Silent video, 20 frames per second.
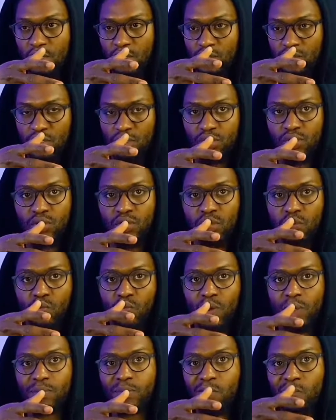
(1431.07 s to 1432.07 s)
just know the
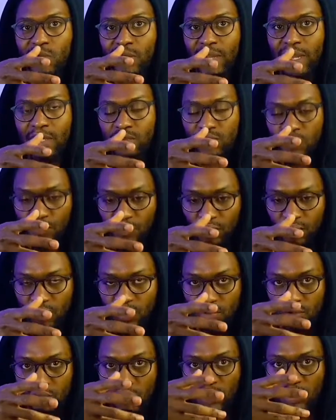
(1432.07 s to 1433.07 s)
1 million guys who view
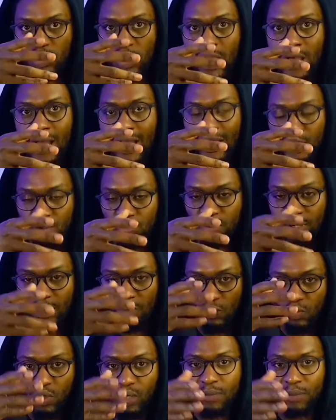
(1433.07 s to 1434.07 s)
those songs are actually
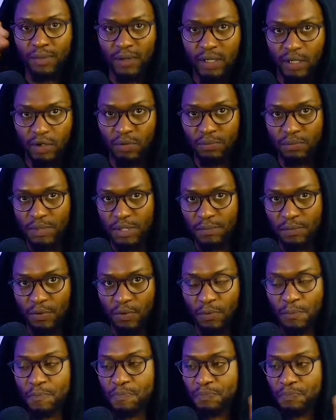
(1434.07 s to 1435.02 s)
1 million people.